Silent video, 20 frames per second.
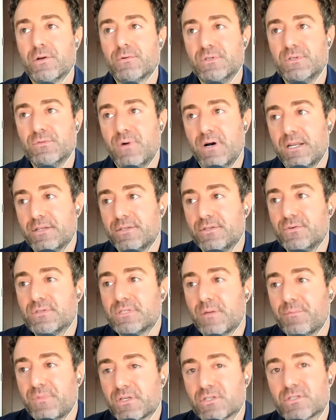We want to do
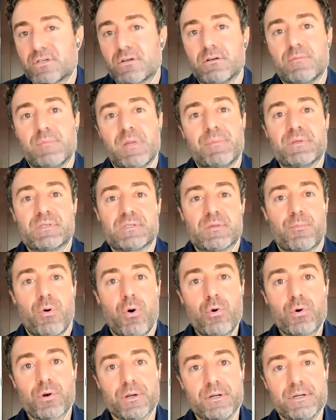something sure to maybe
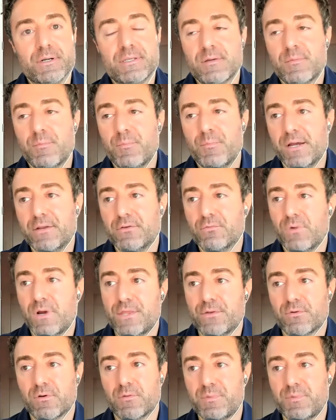support, but
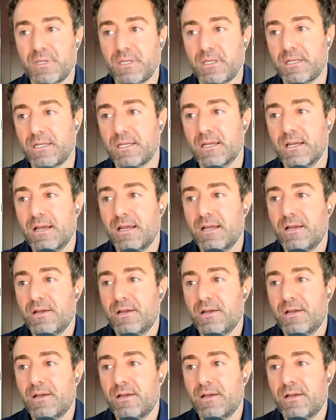whether it be